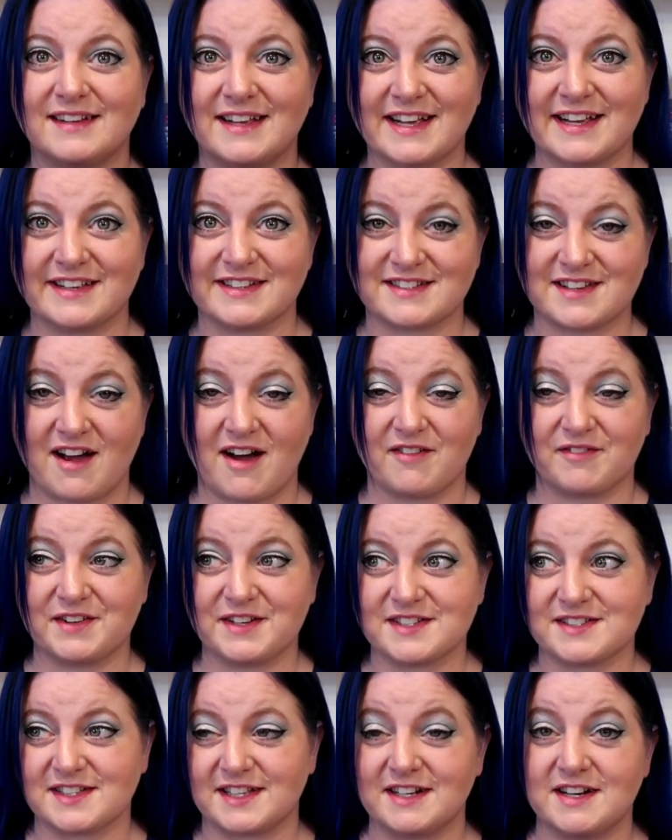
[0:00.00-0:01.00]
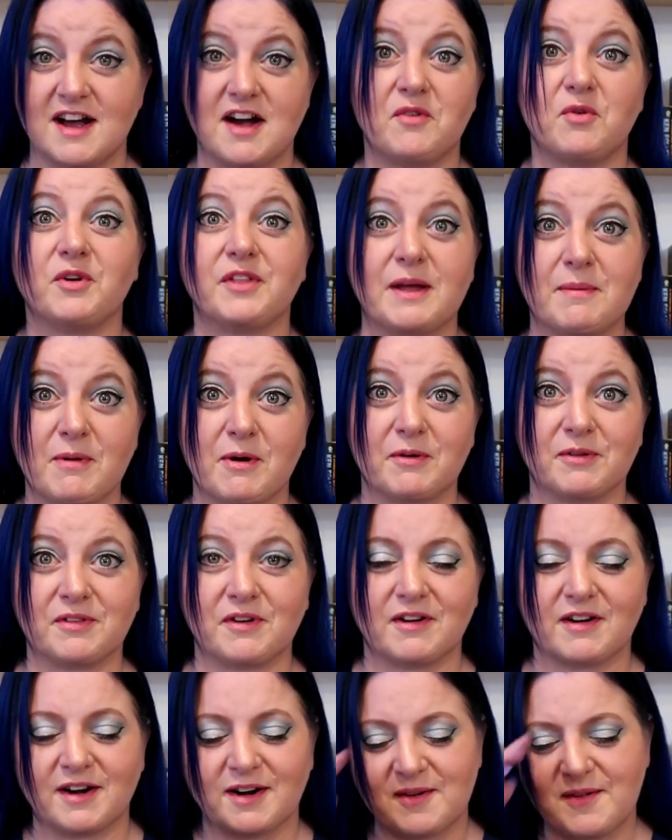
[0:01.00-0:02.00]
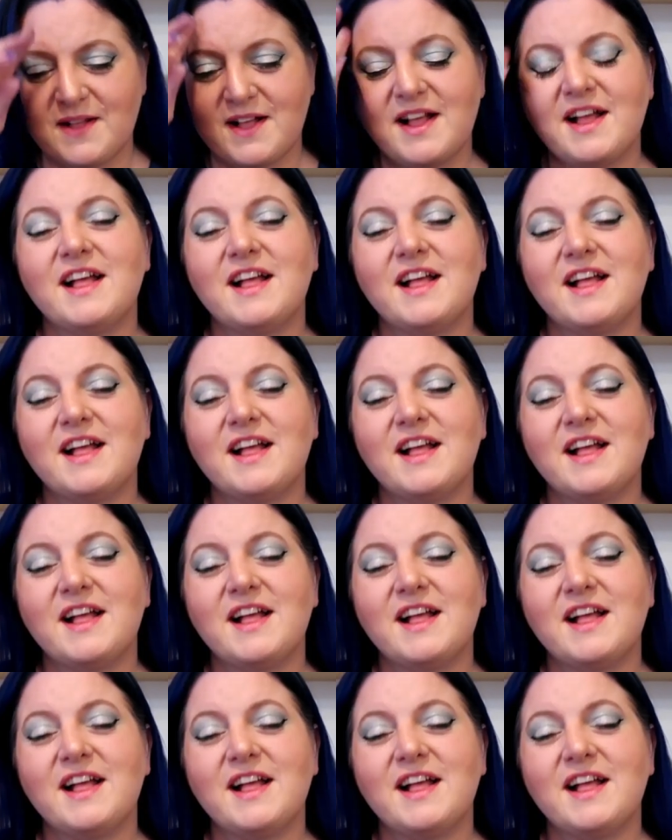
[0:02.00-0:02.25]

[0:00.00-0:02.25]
he's obviously not. Well, they both are